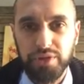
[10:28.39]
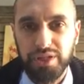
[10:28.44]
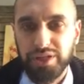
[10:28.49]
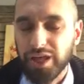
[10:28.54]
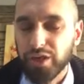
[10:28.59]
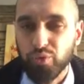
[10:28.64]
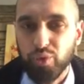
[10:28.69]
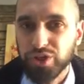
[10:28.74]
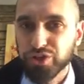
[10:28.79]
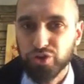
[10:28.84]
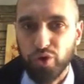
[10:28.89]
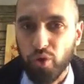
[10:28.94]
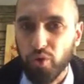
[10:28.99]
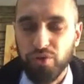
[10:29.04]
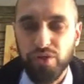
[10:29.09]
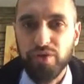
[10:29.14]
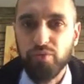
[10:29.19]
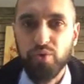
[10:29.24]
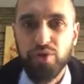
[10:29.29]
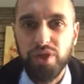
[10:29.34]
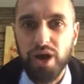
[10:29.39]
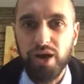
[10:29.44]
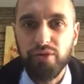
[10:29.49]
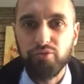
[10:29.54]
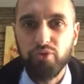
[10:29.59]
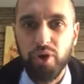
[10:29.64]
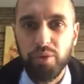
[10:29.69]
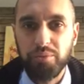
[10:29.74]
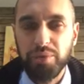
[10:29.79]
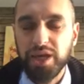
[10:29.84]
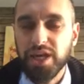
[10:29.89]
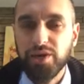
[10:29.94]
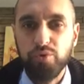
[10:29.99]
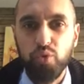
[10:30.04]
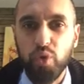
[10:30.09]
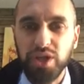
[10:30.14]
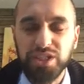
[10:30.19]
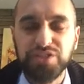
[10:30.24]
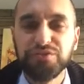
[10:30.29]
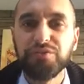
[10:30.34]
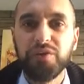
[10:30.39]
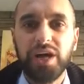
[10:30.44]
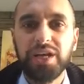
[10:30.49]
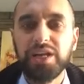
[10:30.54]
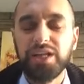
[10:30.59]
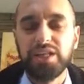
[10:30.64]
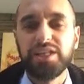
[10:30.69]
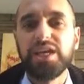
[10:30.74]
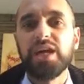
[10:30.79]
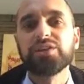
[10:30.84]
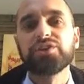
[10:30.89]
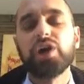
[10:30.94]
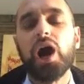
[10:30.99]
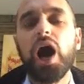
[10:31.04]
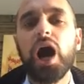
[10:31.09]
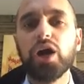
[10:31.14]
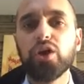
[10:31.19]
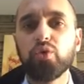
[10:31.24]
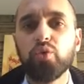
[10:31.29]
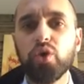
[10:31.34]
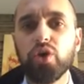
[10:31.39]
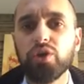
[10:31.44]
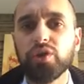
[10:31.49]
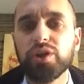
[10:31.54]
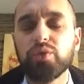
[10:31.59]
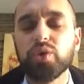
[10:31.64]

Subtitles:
And that was the whole thing with Avram. He was fighting the entire world.